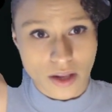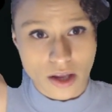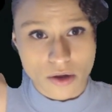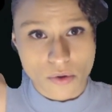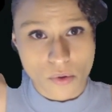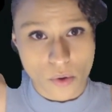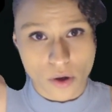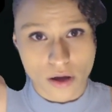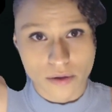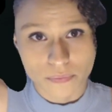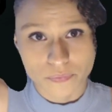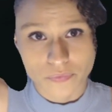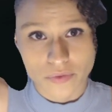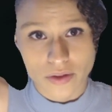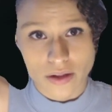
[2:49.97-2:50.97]
cool.
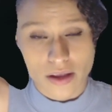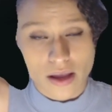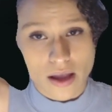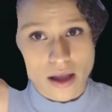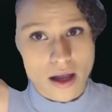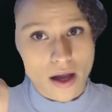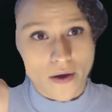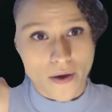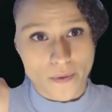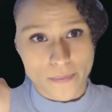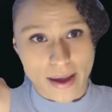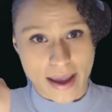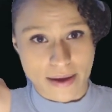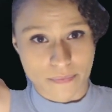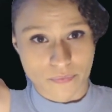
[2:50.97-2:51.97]

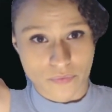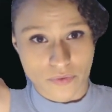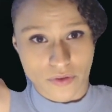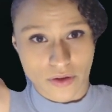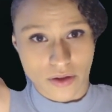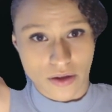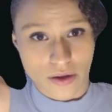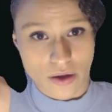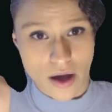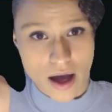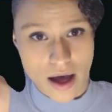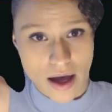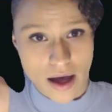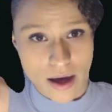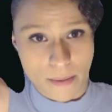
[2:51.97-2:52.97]
Okay.
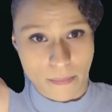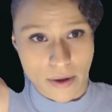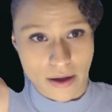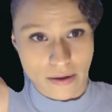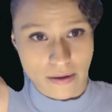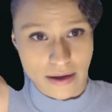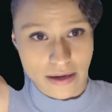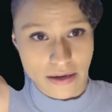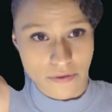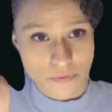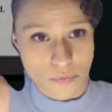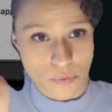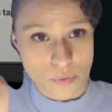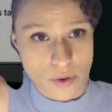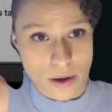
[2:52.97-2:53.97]
Kind of
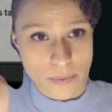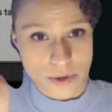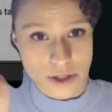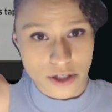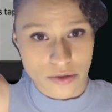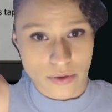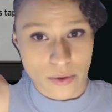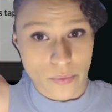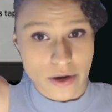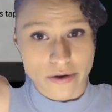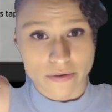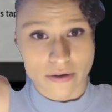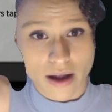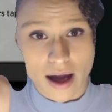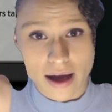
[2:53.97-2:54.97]
what we're doing. We are
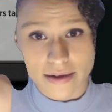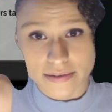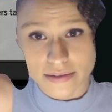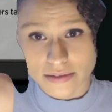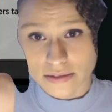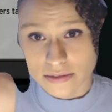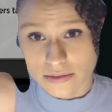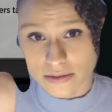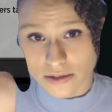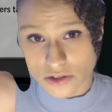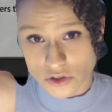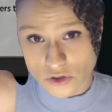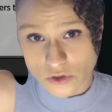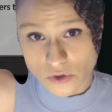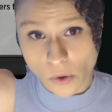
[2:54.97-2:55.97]
not
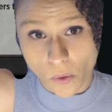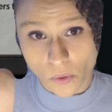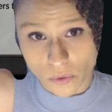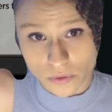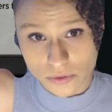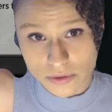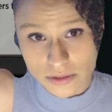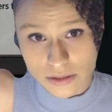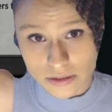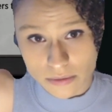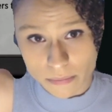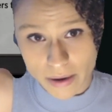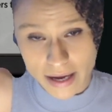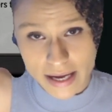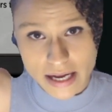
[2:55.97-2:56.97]
sold
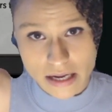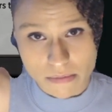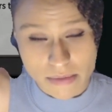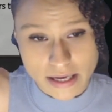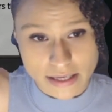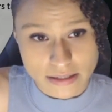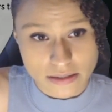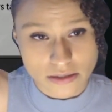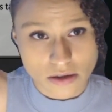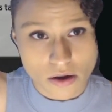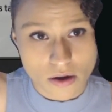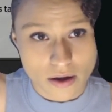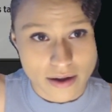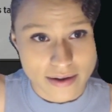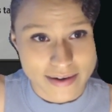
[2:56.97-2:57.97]
by any means
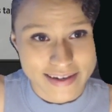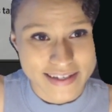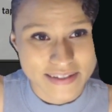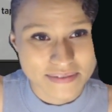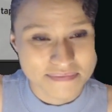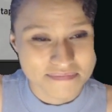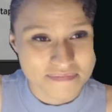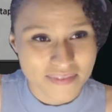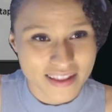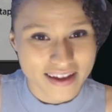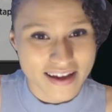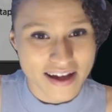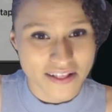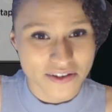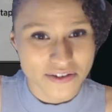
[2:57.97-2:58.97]
on the
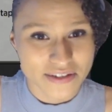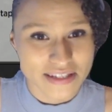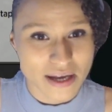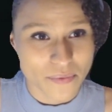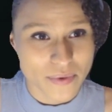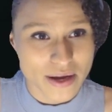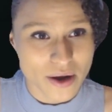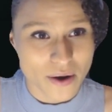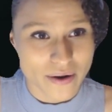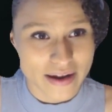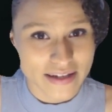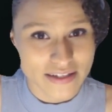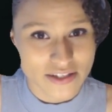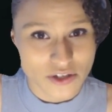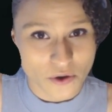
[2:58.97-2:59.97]
colors that we are
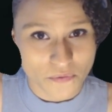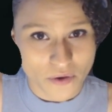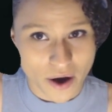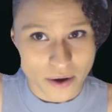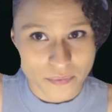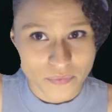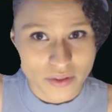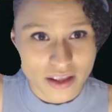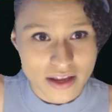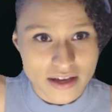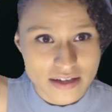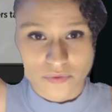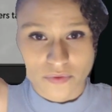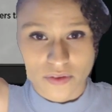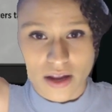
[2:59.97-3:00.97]
in so far.
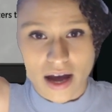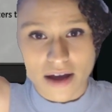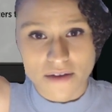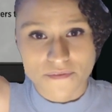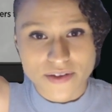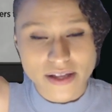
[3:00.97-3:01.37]
I feel